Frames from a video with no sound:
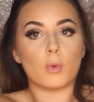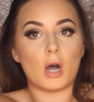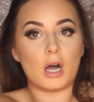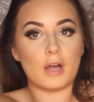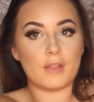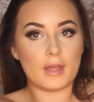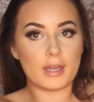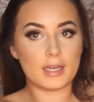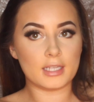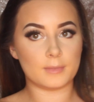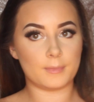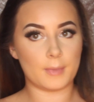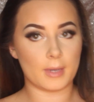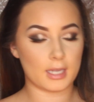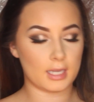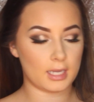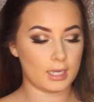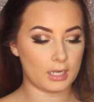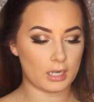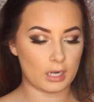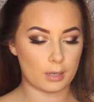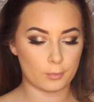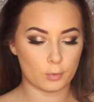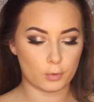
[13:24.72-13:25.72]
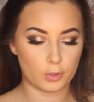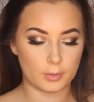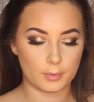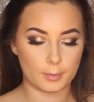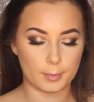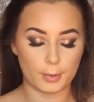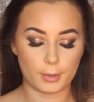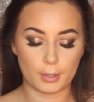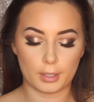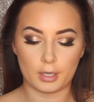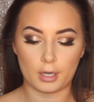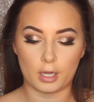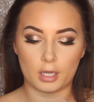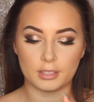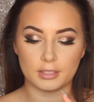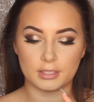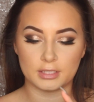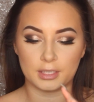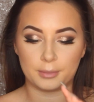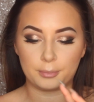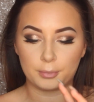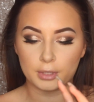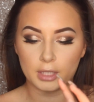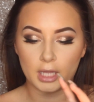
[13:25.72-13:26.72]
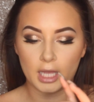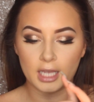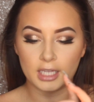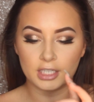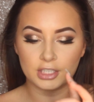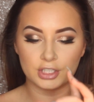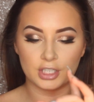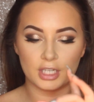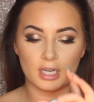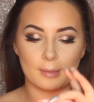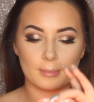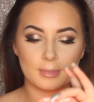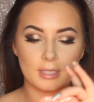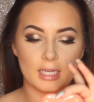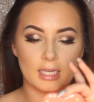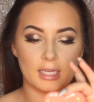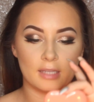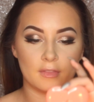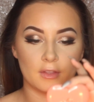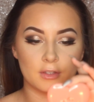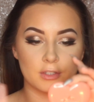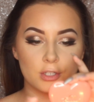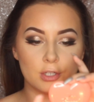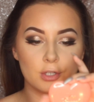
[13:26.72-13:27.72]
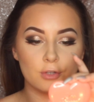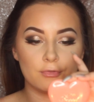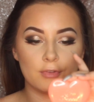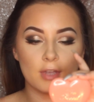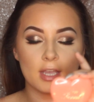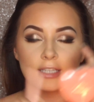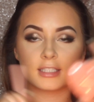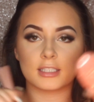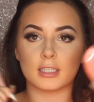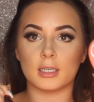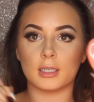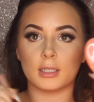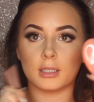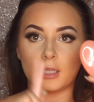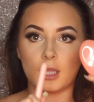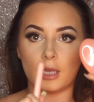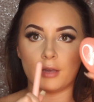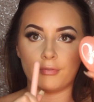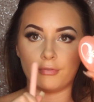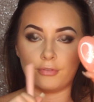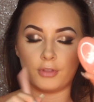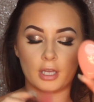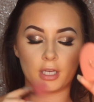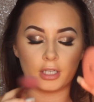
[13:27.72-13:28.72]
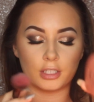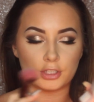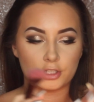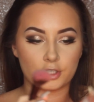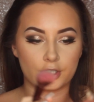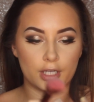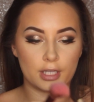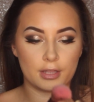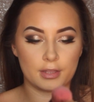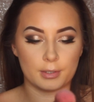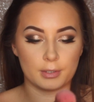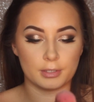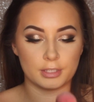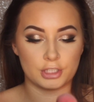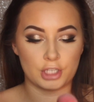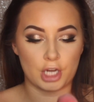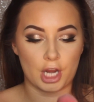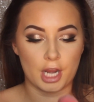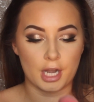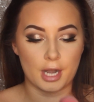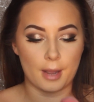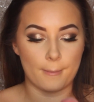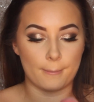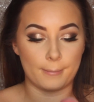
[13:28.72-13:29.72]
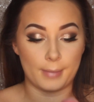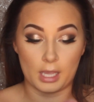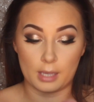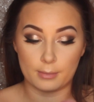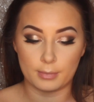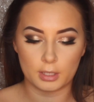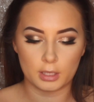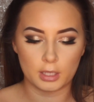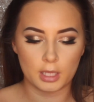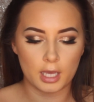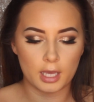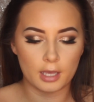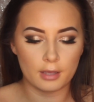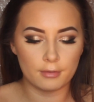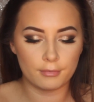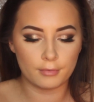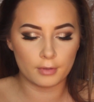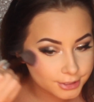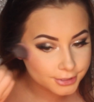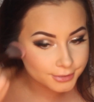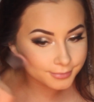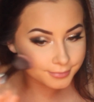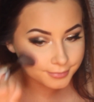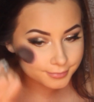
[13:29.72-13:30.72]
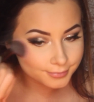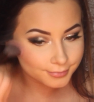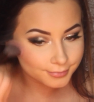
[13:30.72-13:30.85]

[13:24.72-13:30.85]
while that is baking, I'm going to be putting on some blush. And I'm taking the Too Faced Love Flush in the shade Baby Love.